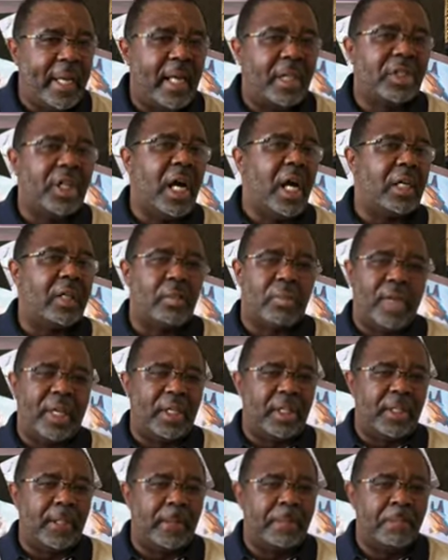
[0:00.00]
not
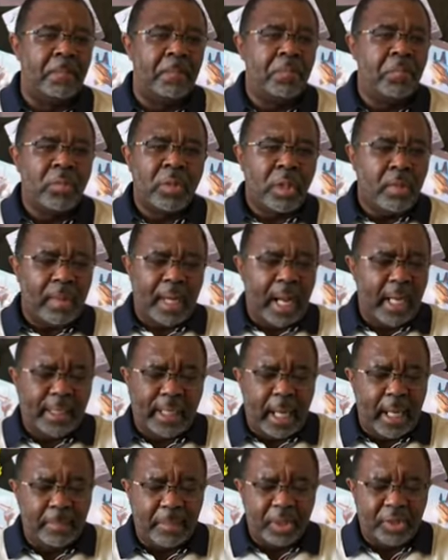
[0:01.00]
tolerate you. But I
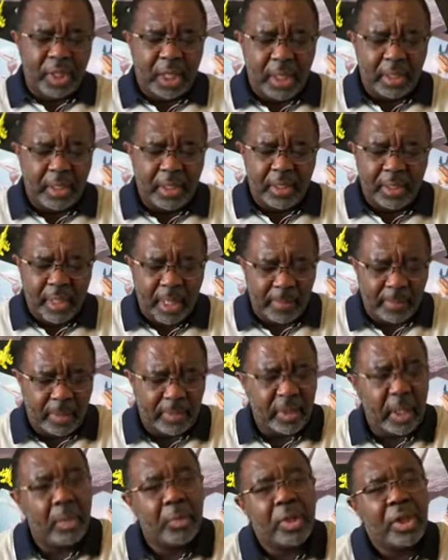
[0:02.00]
came to tell you today
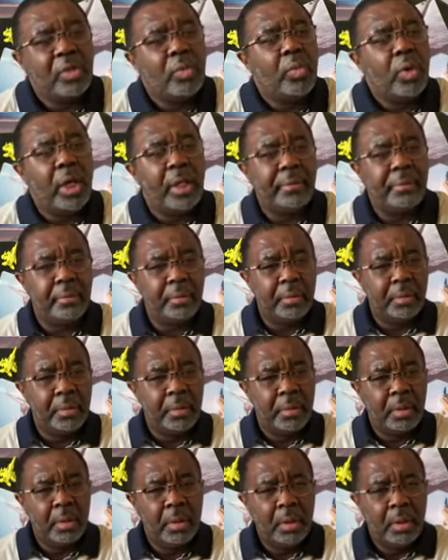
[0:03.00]
that there is one
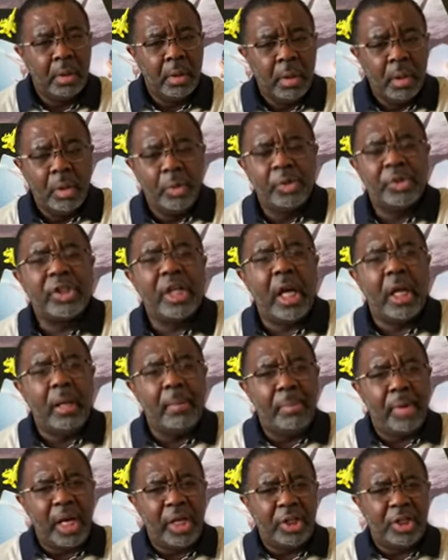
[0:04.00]
who
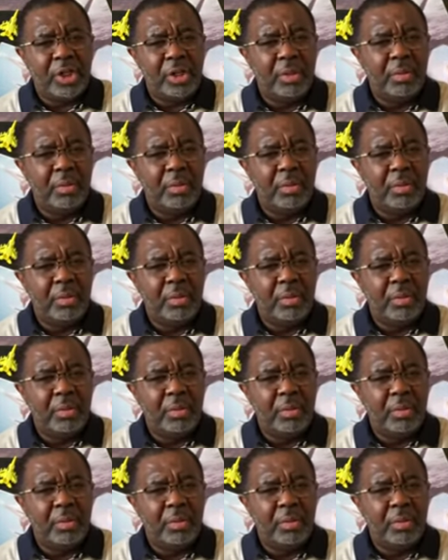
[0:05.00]
celebrates